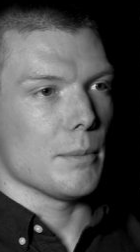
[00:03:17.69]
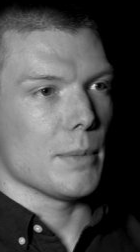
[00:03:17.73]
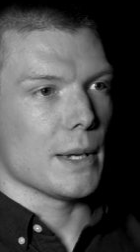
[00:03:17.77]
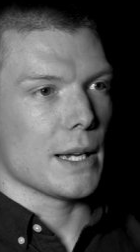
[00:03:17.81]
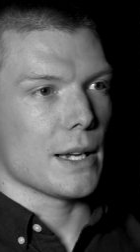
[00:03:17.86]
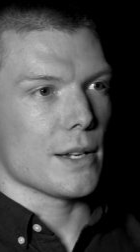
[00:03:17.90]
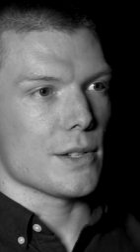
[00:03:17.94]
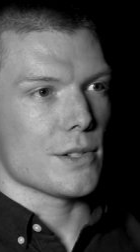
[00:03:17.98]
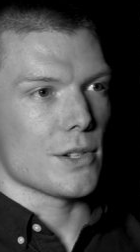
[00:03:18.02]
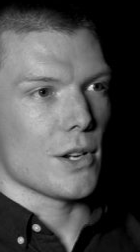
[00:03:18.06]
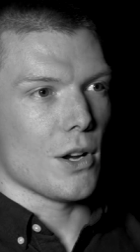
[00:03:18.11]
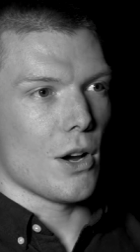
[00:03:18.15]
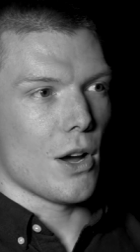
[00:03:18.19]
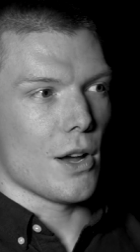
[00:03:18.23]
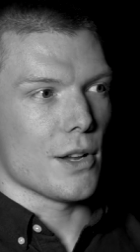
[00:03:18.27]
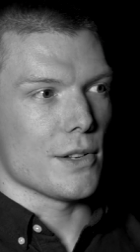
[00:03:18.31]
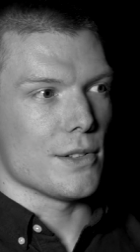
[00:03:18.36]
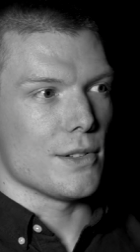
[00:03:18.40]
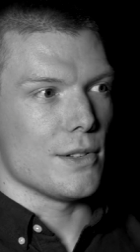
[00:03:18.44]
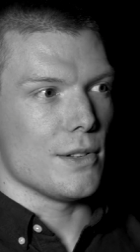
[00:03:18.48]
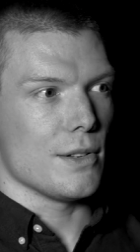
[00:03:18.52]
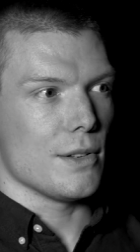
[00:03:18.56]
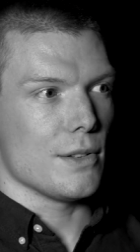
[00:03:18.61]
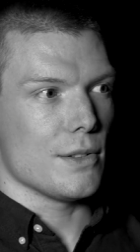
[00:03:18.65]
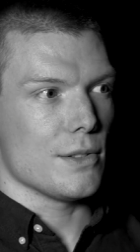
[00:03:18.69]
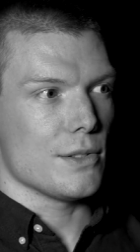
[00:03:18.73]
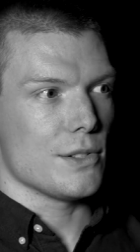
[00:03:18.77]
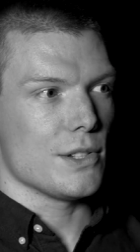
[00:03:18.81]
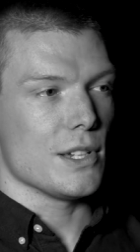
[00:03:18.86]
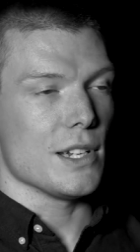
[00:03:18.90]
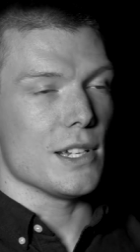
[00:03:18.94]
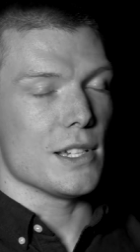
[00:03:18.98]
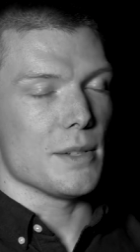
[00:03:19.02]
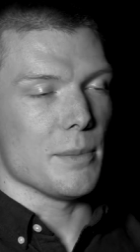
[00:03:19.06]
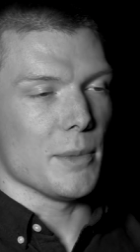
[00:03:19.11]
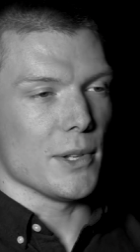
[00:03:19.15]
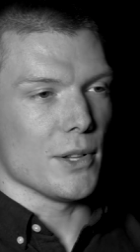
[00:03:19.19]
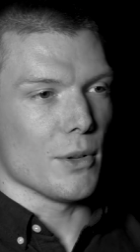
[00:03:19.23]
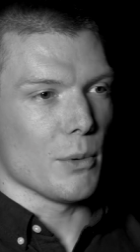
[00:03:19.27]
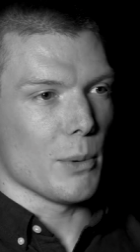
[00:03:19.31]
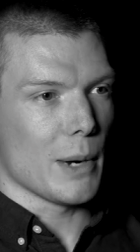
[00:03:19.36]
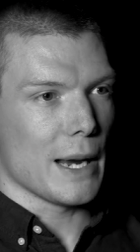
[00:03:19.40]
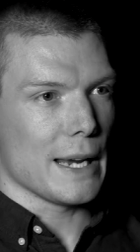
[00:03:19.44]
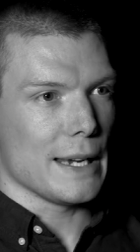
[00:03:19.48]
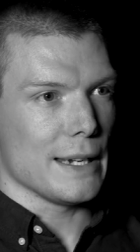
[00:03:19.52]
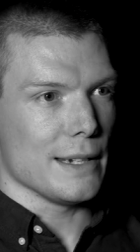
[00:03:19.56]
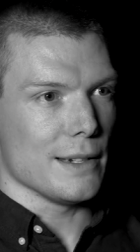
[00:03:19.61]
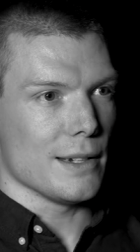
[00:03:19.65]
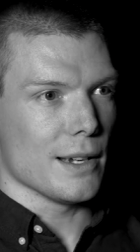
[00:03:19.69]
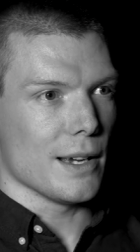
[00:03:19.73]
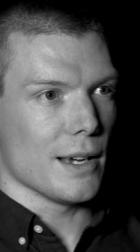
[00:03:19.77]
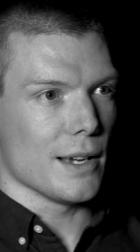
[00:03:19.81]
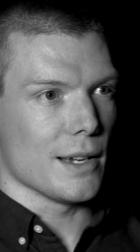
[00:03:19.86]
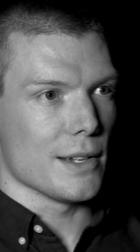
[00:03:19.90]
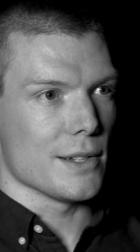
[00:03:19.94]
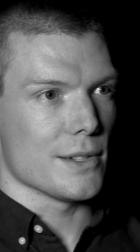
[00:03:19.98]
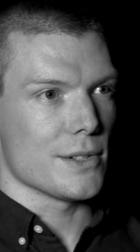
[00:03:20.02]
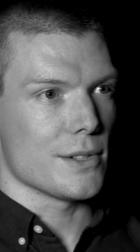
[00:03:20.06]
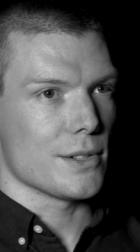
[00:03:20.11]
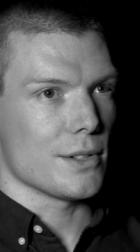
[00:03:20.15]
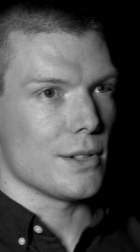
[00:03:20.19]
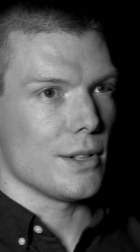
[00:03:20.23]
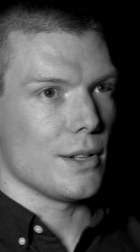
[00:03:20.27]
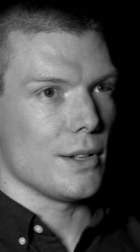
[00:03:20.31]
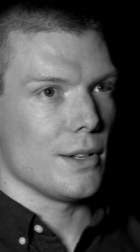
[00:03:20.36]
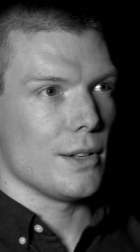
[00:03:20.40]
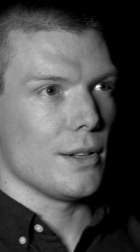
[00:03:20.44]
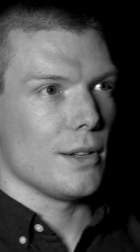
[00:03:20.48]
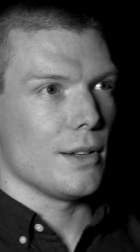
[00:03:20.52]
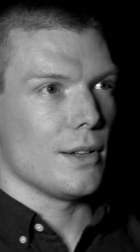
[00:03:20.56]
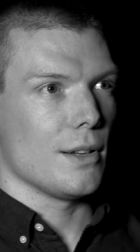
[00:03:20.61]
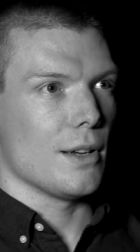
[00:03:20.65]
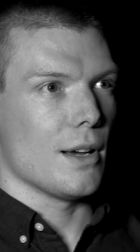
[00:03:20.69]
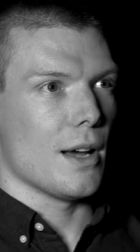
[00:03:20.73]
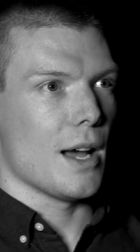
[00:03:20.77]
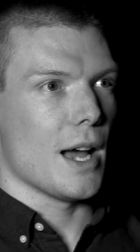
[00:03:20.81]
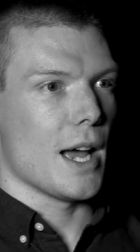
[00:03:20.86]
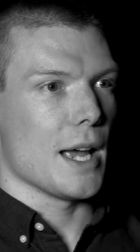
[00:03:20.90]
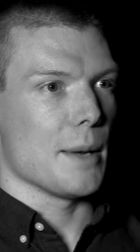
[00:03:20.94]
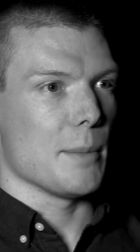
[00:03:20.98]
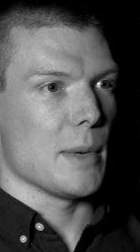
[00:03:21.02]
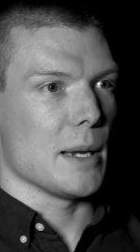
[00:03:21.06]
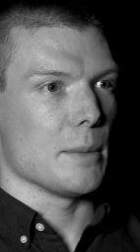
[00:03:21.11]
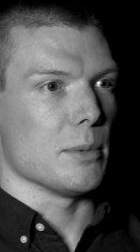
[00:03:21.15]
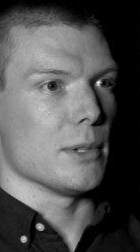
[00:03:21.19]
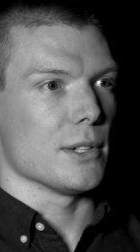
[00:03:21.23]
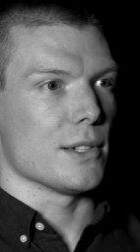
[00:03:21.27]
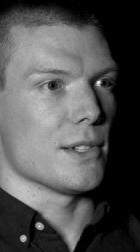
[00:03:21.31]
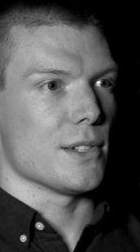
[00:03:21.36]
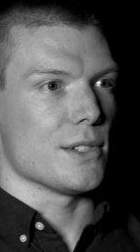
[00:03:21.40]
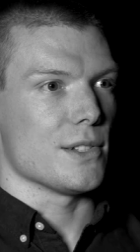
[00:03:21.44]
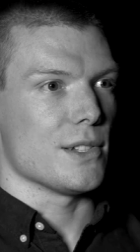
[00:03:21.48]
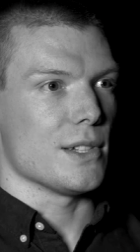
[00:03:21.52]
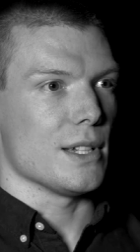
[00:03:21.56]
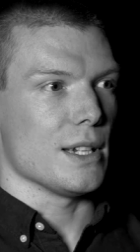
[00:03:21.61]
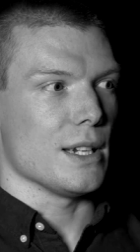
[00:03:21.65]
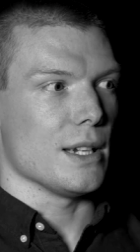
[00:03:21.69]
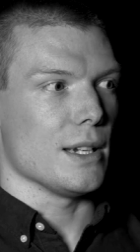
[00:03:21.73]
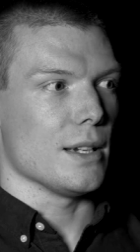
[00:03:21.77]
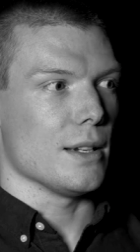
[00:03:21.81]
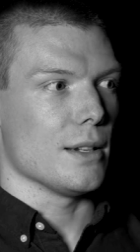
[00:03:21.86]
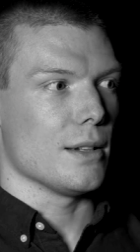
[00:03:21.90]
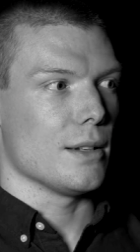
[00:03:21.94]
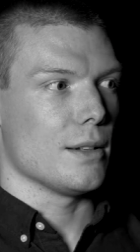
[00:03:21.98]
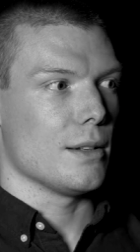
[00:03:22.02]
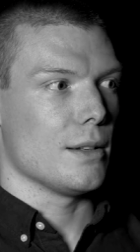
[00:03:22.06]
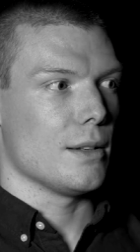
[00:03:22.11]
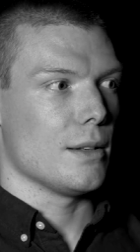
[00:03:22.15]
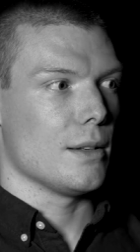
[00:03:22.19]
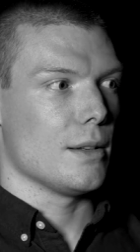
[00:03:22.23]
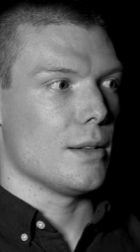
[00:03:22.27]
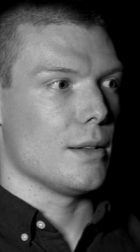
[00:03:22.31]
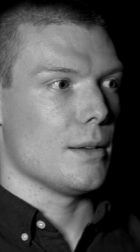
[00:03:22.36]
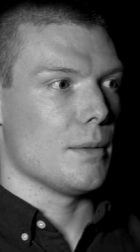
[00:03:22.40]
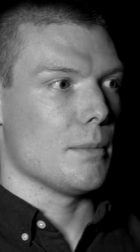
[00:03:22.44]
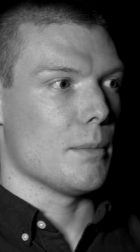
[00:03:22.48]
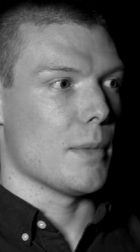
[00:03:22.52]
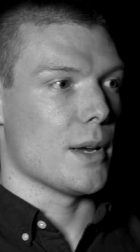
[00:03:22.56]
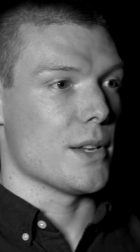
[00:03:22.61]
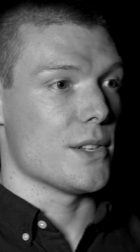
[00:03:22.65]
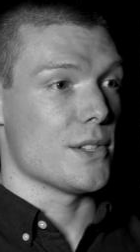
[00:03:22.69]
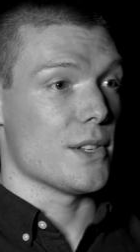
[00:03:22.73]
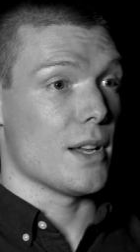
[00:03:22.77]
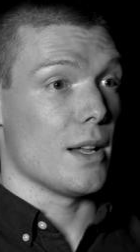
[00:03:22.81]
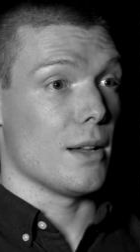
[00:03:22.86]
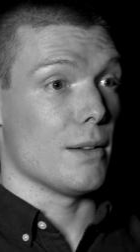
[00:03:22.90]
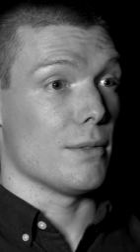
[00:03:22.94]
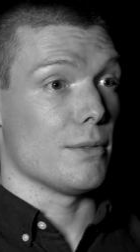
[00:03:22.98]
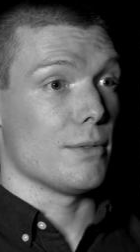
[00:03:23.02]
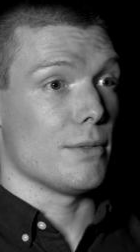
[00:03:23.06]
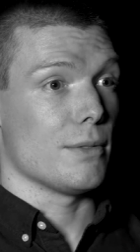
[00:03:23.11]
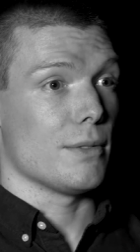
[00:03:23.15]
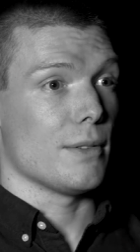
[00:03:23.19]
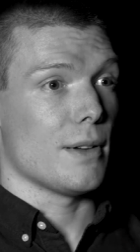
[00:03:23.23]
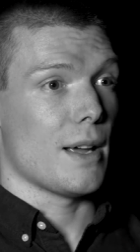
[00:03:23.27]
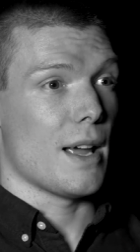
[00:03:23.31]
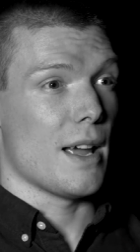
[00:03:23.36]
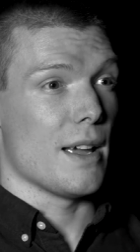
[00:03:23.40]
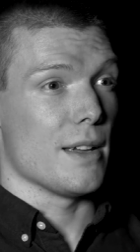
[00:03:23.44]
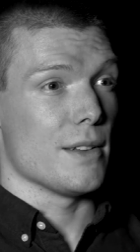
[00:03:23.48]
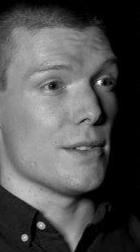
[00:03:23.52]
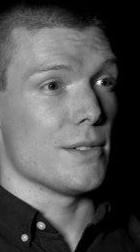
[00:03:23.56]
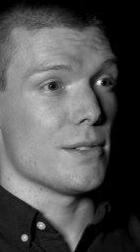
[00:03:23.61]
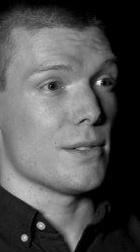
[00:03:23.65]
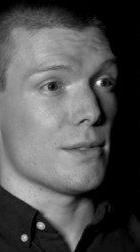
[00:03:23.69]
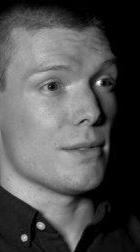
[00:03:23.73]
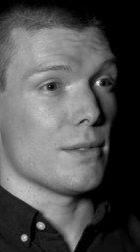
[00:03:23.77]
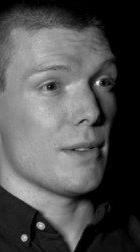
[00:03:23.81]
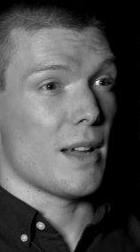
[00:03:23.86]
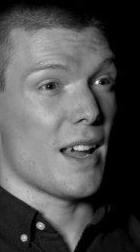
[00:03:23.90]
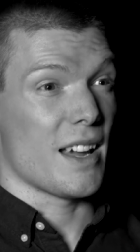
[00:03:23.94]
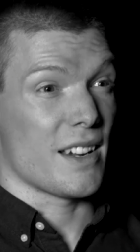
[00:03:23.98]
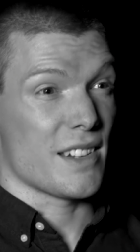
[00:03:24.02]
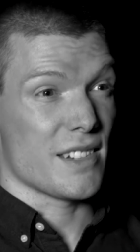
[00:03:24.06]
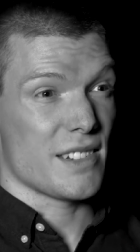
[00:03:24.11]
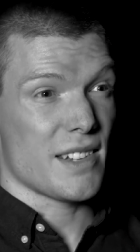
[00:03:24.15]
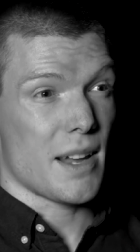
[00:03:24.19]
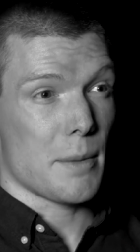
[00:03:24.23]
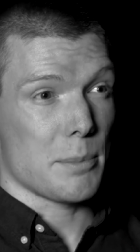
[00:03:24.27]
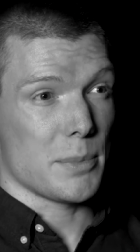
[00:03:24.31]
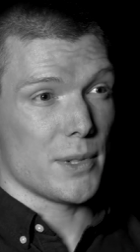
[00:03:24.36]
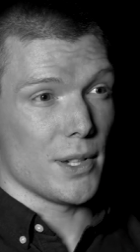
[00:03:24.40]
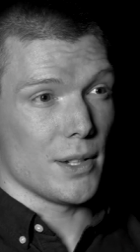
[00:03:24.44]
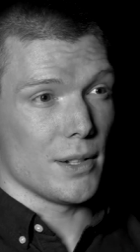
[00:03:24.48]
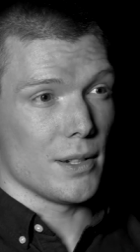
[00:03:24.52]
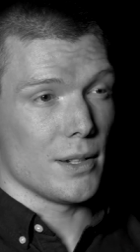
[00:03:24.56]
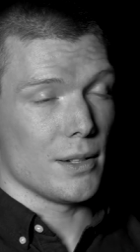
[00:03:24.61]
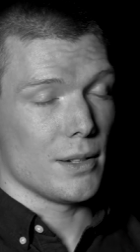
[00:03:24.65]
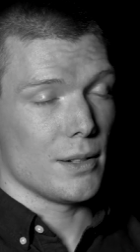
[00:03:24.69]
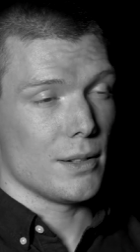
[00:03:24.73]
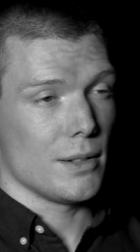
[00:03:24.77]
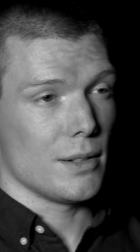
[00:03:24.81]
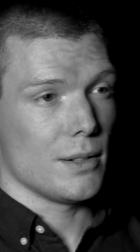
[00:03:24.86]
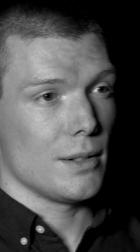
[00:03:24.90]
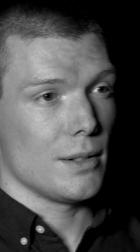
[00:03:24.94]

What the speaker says: Because God sees me the way he does, I'm able to see myself as accepted,